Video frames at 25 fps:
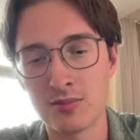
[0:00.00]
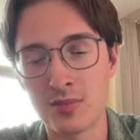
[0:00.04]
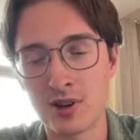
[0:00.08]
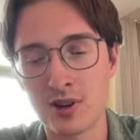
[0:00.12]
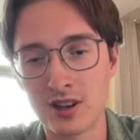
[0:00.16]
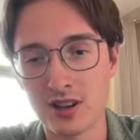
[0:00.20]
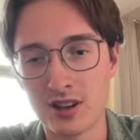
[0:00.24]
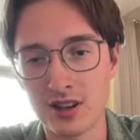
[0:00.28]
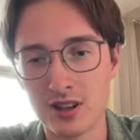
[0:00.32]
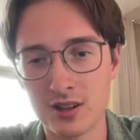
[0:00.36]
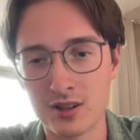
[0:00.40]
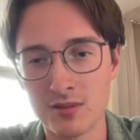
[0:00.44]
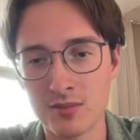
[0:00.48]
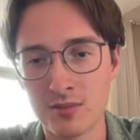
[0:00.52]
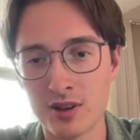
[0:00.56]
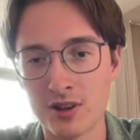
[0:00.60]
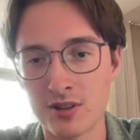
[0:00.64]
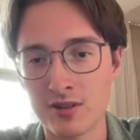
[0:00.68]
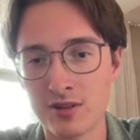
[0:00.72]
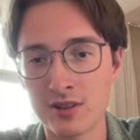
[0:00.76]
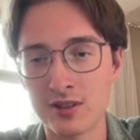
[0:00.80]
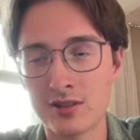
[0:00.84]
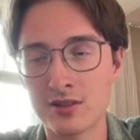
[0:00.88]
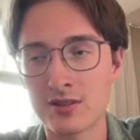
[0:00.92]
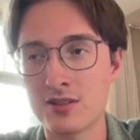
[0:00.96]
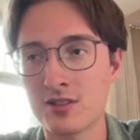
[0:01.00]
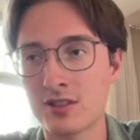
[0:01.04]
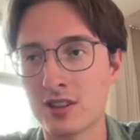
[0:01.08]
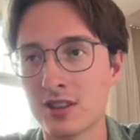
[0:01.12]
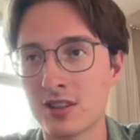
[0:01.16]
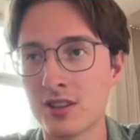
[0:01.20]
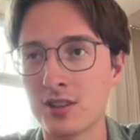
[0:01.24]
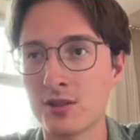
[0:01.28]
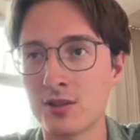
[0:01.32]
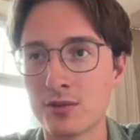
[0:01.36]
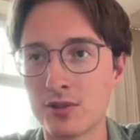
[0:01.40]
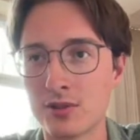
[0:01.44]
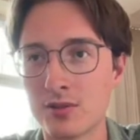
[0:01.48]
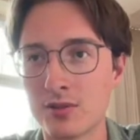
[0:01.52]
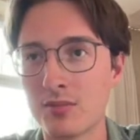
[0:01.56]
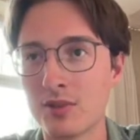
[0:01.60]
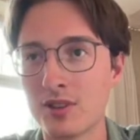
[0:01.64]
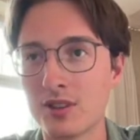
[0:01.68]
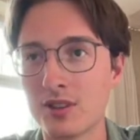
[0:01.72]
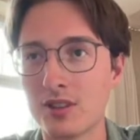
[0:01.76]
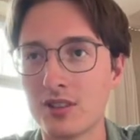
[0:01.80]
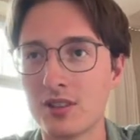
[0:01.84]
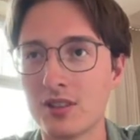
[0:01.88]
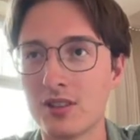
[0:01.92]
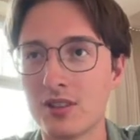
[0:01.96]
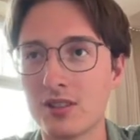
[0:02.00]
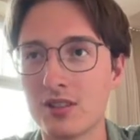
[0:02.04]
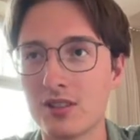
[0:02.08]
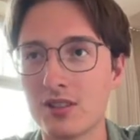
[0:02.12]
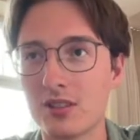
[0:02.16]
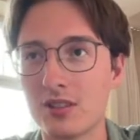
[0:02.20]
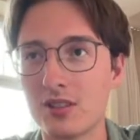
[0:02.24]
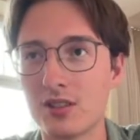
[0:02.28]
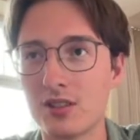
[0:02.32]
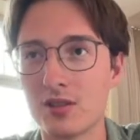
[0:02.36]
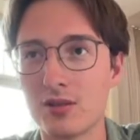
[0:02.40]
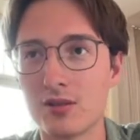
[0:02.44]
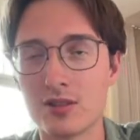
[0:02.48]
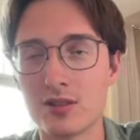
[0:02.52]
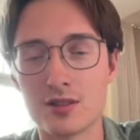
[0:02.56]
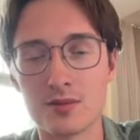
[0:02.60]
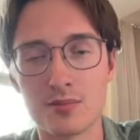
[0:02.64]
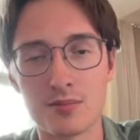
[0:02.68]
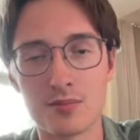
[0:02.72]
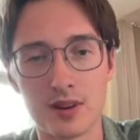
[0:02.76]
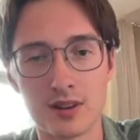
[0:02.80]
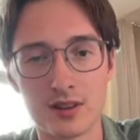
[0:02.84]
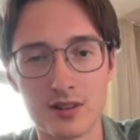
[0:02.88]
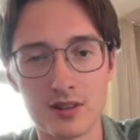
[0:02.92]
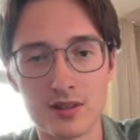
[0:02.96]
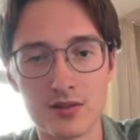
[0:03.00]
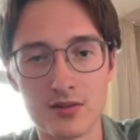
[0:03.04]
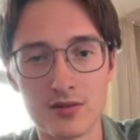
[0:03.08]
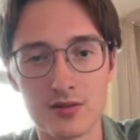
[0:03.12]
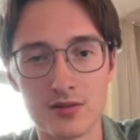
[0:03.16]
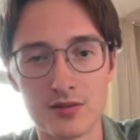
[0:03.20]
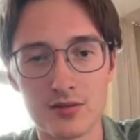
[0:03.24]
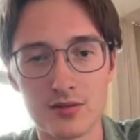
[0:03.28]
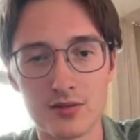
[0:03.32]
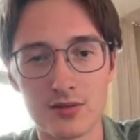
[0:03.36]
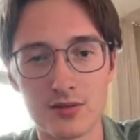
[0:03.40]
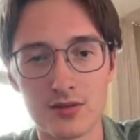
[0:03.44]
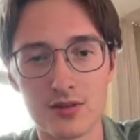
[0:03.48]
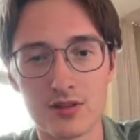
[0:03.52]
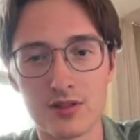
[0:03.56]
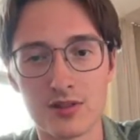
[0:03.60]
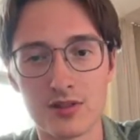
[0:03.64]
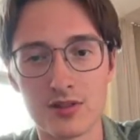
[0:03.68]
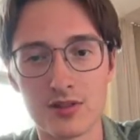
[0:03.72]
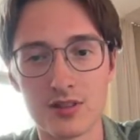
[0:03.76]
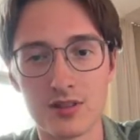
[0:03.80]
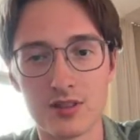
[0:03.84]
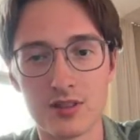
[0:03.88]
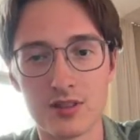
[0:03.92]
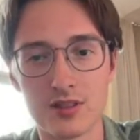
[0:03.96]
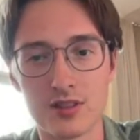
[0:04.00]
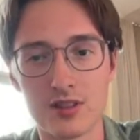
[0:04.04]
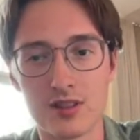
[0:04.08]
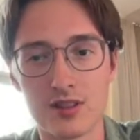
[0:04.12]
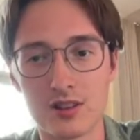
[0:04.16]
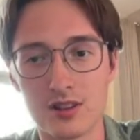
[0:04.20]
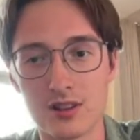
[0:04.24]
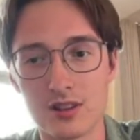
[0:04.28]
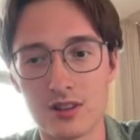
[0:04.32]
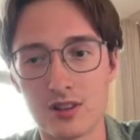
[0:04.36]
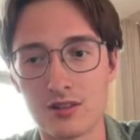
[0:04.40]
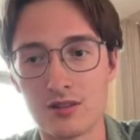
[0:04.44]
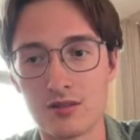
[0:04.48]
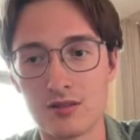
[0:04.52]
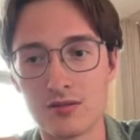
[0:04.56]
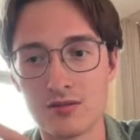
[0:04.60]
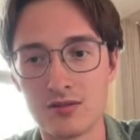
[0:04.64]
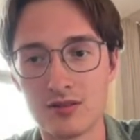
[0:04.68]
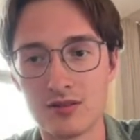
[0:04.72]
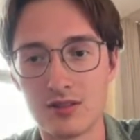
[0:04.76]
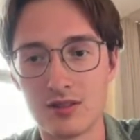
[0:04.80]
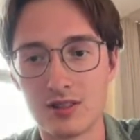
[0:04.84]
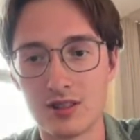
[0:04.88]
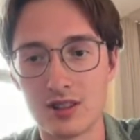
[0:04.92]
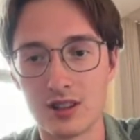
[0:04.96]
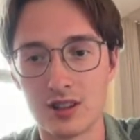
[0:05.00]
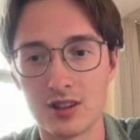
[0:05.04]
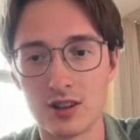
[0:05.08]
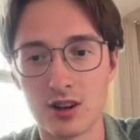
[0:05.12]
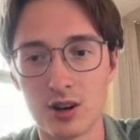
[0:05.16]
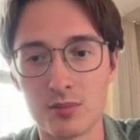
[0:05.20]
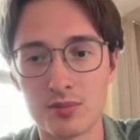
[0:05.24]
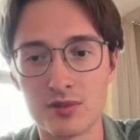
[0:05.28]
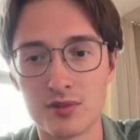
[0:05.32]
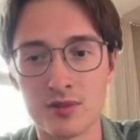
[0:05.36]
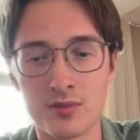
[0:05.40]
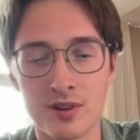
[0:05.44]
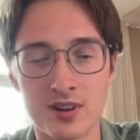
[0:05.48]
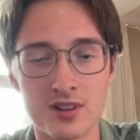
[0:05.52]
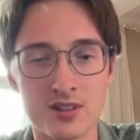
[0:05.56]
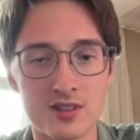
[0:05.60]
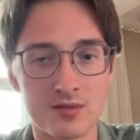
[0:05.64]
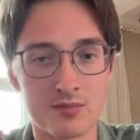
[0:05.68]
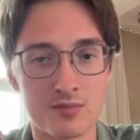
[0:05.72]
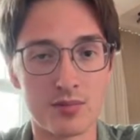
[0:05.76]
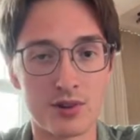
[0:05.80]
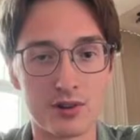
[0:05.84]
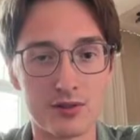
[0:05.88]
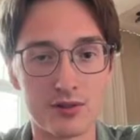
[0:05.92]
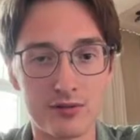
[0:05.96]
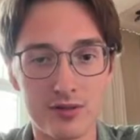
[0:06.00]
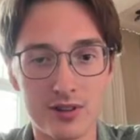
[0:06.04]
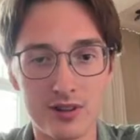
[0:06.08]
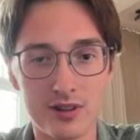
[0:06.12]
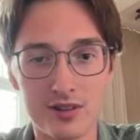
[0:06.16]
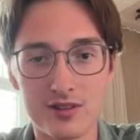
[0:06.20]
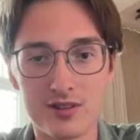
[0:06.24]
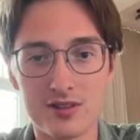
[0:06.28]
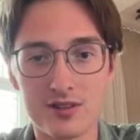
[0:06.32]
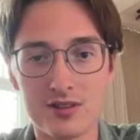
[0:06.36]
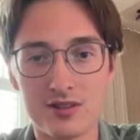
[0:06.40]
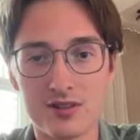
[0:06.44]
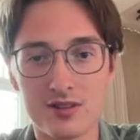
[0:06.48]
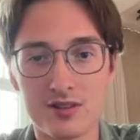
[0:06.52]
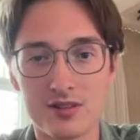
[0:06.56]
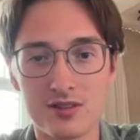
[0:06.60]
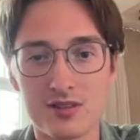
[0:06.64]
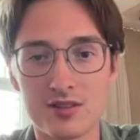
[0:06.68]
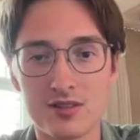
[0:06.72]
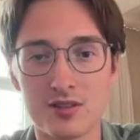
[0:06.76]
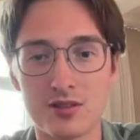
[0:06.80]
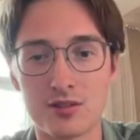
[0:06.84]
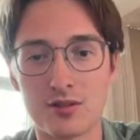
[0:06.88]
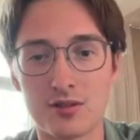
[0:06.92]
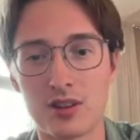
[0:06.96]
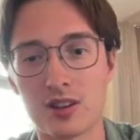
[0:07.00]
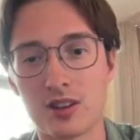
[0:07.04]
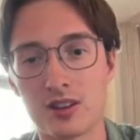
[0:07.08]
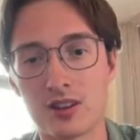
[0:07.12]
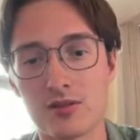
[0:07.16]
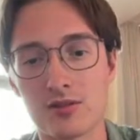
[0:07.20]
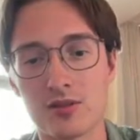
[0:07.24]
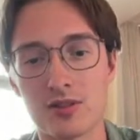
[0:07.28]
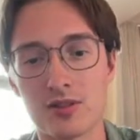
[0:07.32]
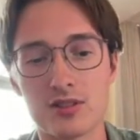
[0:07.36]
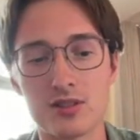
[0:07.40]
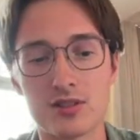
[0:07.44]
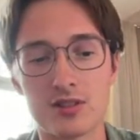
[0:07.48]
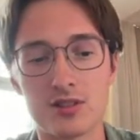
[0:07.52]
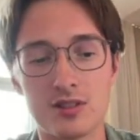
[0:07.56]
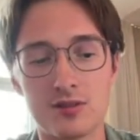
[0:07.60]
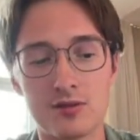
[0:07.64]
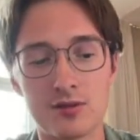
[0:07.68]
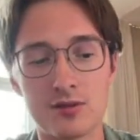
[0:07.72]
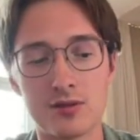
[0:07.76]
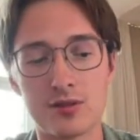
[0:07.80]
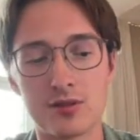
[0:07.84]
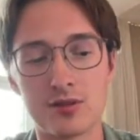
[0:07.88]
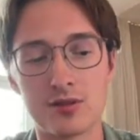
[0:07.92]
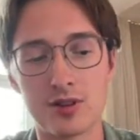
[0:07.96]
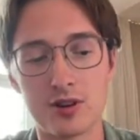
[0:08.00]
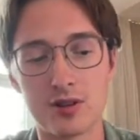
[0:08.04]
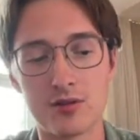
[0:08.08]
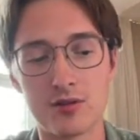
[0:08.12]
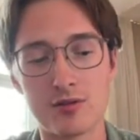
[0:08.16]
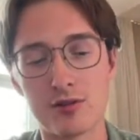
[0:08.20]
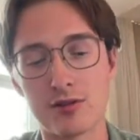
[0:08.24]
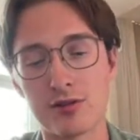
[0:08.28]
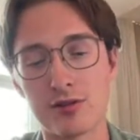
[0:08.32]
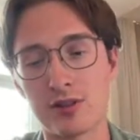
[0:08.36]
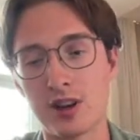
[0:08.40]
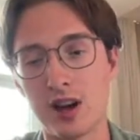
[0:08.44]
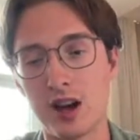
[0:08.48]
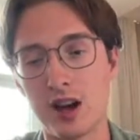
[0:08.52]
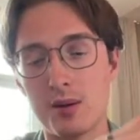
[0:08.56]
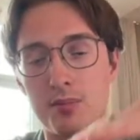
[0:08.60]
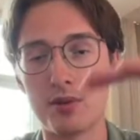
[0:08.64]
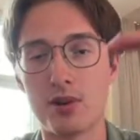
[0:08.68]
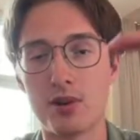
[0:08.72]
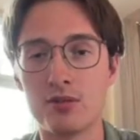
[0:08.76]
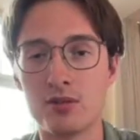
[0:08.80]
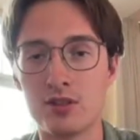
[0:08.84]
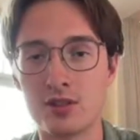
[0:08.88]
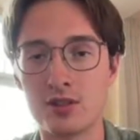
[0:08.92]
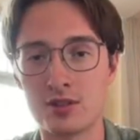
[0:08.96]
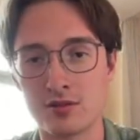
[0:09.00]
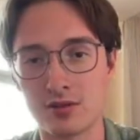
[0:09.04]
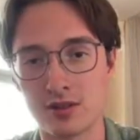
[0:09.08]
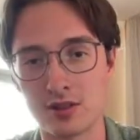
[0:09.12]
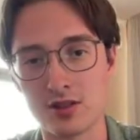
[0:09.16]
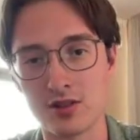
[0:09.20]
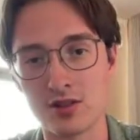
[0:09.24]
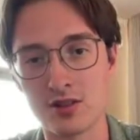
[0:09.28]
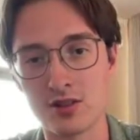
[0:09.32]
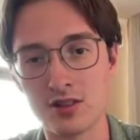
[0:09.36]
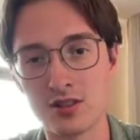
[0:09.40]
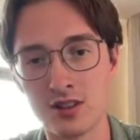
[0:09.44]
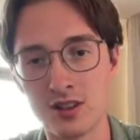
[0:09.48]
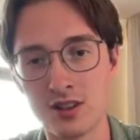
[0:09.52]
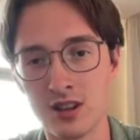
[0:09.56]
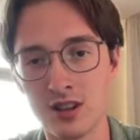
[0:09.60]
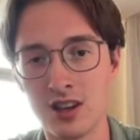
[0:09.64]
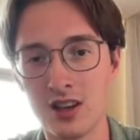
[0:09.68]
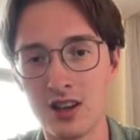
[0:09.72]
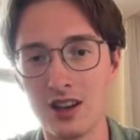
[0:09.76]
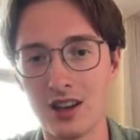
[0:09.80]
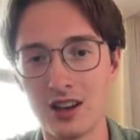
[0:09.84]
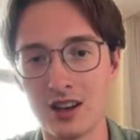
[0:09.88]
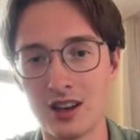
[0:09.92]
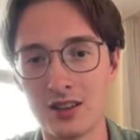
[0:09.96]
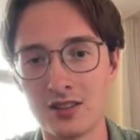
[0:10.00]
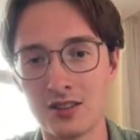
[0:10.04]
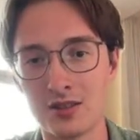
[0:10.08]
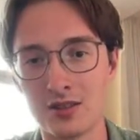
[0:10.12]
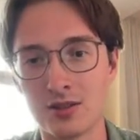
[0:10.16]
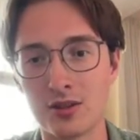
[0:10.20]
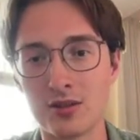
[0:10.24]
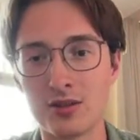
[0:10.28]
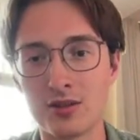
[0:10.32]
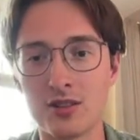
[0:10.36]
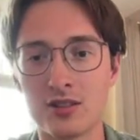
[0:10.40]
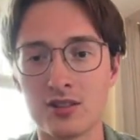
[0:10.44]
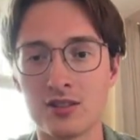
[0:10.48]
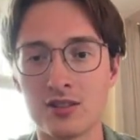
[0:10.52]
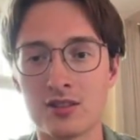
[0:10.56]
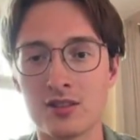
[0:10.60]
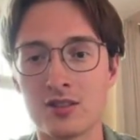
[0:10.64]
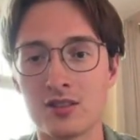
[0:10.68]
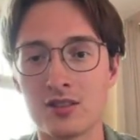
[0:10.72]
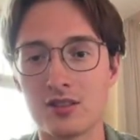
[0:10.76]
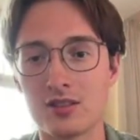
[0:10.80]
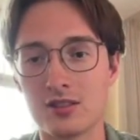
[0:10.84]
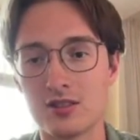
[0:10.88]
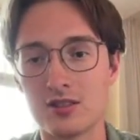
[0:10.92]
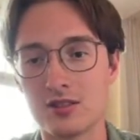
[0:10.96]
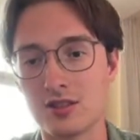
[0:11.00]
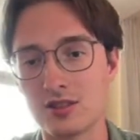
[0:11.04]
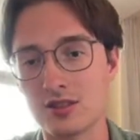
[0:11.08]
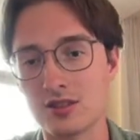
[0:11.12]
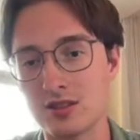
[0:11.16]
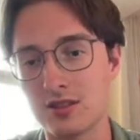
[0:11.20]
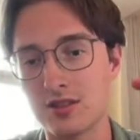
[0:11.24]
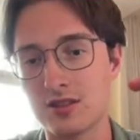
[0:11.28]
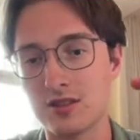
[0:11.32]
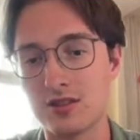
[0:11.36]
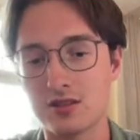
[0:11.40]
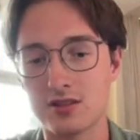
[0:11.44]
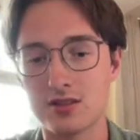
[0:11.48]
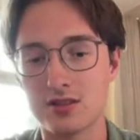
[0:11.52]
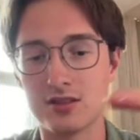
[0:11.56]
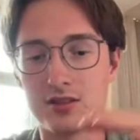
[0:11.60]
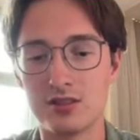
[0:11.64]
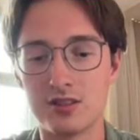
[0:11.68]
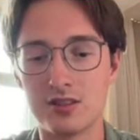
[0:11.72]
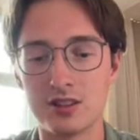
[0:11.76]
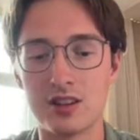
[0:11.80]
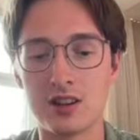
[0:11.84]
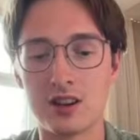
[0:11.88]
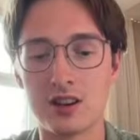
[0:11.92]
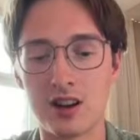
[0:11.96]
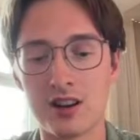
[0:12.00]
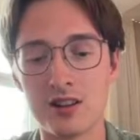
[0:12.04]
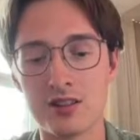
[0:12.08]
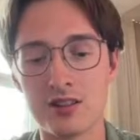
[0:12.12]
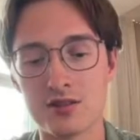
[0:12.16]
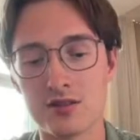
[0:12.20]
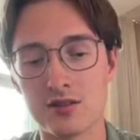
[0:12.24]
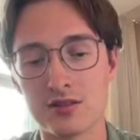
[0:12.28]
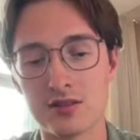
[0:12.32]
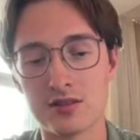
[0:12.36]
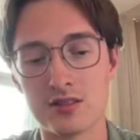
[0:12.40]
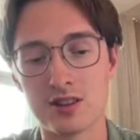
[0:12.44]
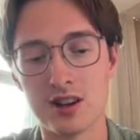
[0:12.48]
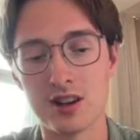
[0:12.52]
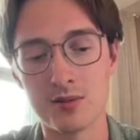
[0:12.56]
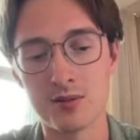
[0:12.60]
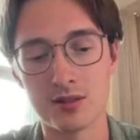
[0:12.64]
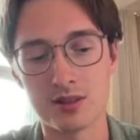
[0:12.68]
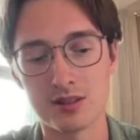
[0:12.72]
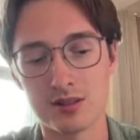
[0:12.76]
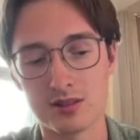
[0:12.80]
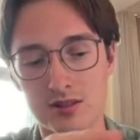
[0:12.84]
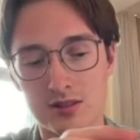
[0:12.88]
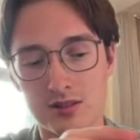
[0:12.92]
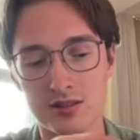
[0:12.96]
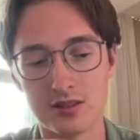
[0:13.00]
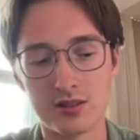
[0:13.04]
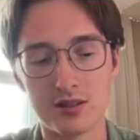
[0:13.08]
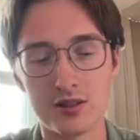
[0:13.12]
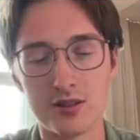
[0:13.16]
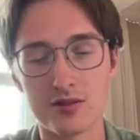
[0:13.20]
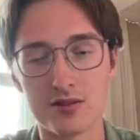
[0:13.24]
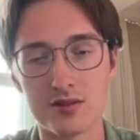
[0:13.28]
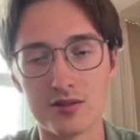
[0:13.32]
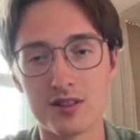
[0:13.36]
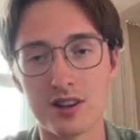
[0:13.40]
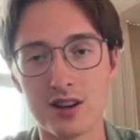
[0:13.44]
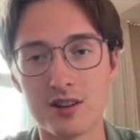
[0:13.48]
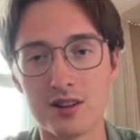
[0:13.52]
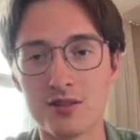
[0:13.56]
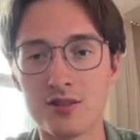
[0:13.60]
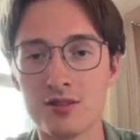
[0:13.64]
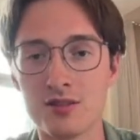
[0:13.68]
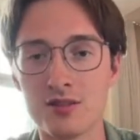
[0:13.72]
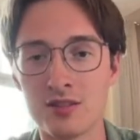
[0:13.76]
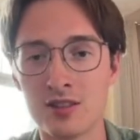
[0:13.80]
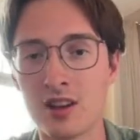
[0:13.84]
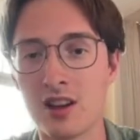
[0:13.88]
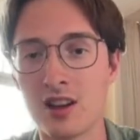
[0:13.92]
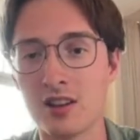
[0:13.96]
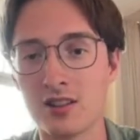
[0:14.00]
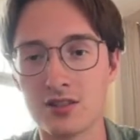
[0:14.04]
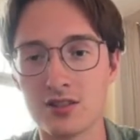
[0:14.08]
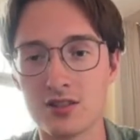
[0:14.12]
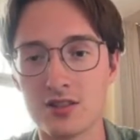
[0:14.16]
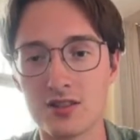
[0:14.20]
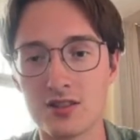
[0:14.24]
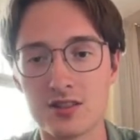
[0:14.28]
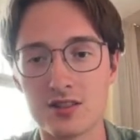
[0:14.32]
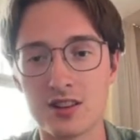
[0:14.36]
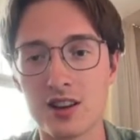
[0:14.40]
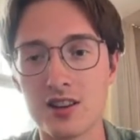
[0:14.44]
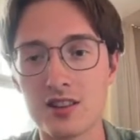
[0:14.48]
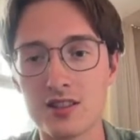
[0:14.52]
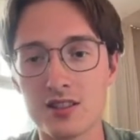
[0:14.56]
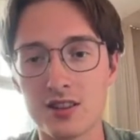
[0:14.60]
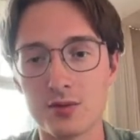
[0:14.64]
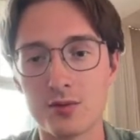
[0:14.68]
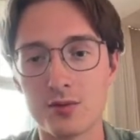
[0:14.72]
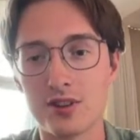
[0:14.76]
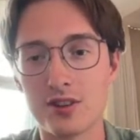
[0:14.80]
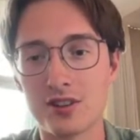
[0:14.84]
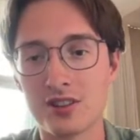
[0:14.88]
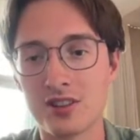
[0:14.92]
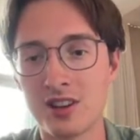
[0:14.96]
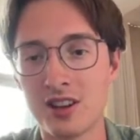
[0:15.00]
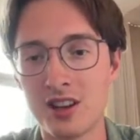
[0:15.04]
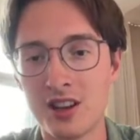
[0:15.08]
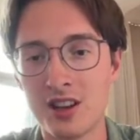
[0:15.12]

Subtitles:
my own understanding, wouldn't be it always better to like optimize in both ways? So like if you go with an up only strategy and the token just declines all the time, like it goes down and just stays that way,